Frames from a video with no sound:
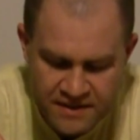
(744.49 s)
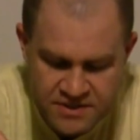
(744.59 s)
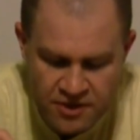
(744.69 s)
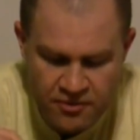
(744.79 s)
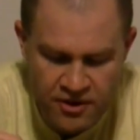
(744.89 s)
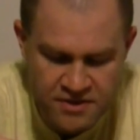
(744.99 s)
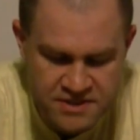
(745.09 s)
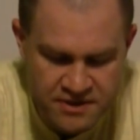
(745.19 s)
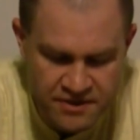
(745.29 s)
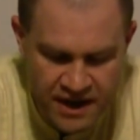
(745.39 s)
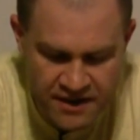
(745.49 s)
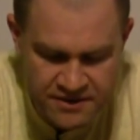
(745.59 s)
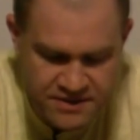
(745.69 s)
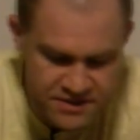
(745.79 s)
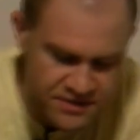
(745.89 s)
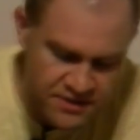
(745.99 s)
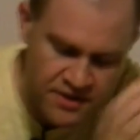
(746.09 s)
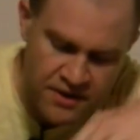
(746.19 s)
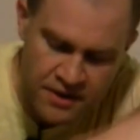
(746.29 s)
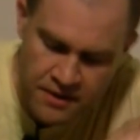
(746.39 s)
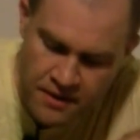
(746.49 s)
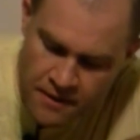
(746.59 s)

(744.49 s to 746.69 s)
So we're all zeroed out here. Let's go ahead and turn it on.